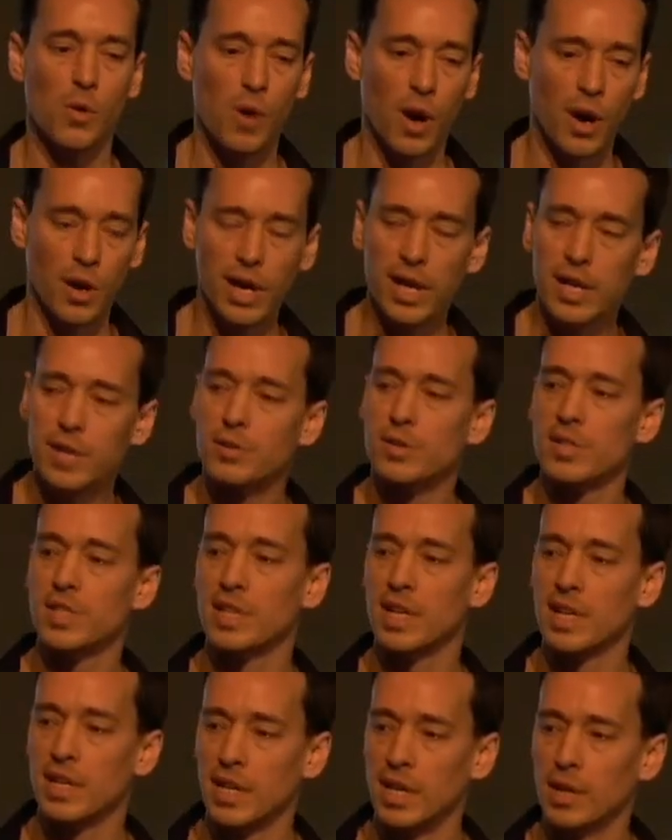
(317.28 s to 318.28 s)
who are
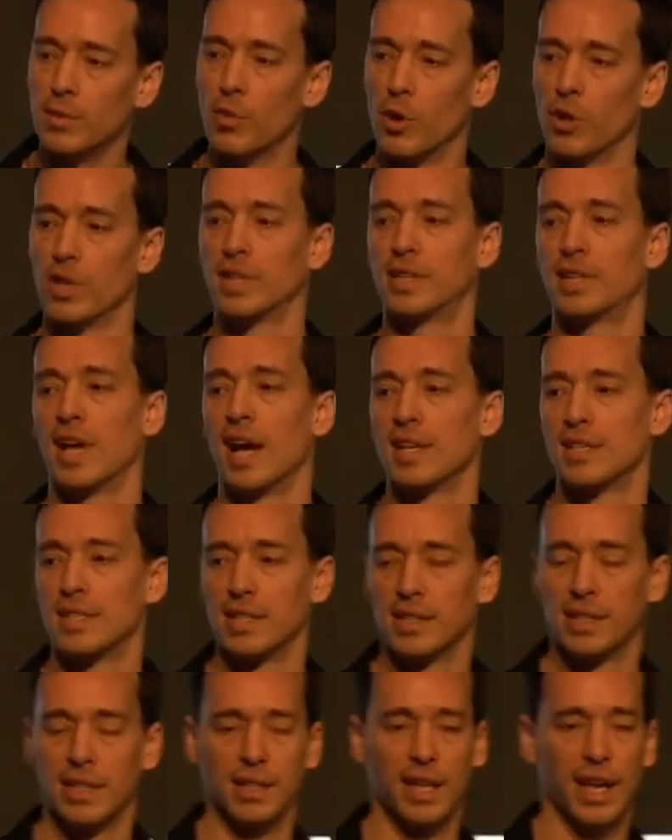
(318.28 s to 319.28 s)
interested in
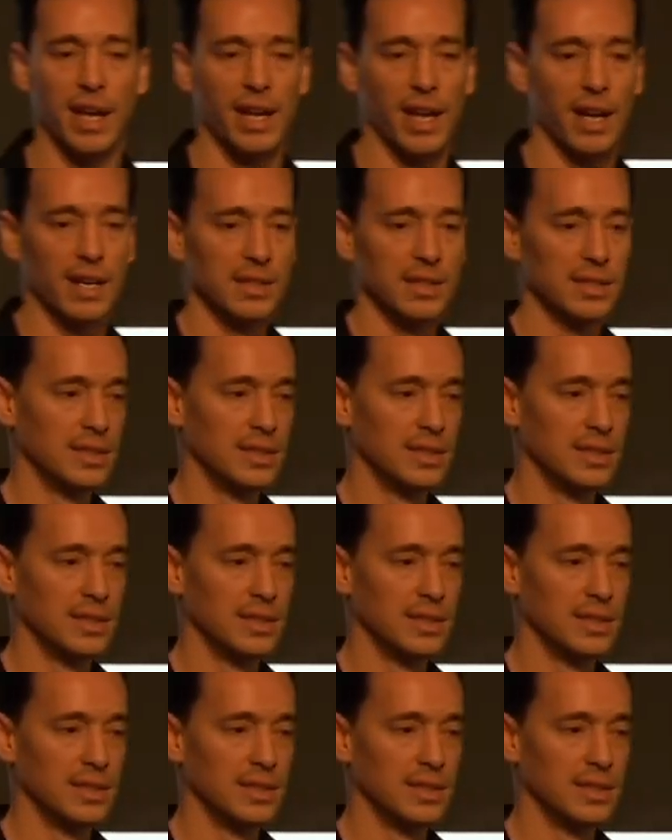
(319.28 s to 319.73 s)
monetizing the data.